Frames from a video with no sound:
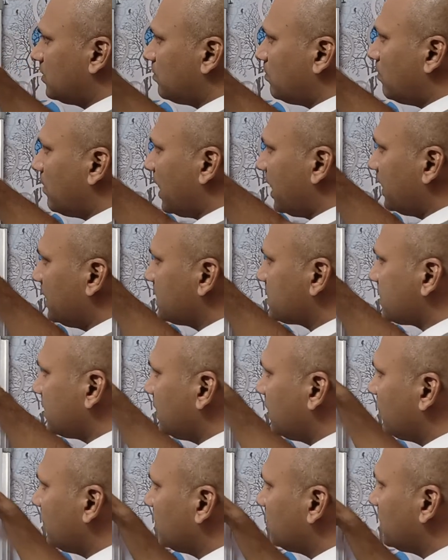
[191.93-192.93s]
Minus
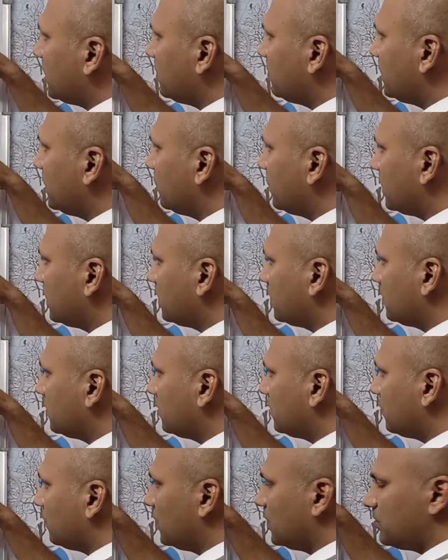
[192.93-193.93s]
a1 by b1
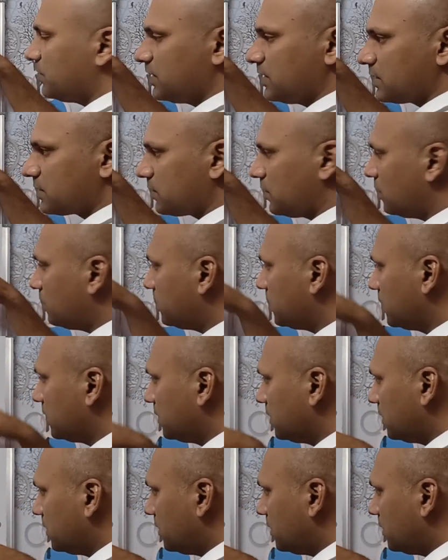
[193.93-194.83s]
will be the slope.